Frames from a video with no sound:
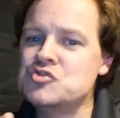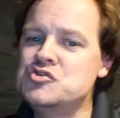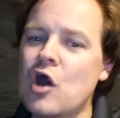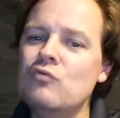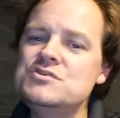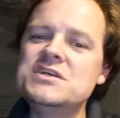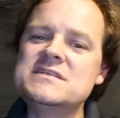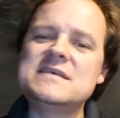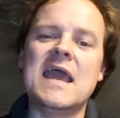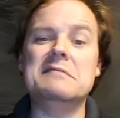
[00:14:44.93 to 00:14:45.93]
Don't
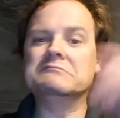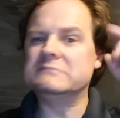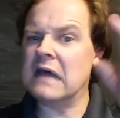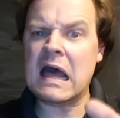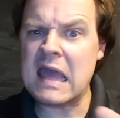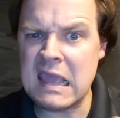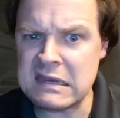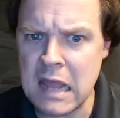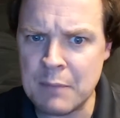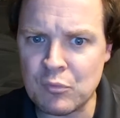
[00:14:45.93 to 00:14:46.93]
just say, I hate
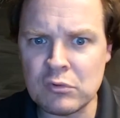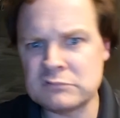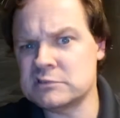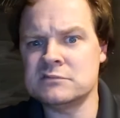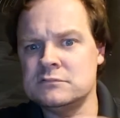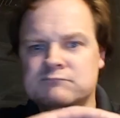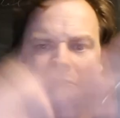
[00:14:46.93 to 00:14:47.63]
Apple, so,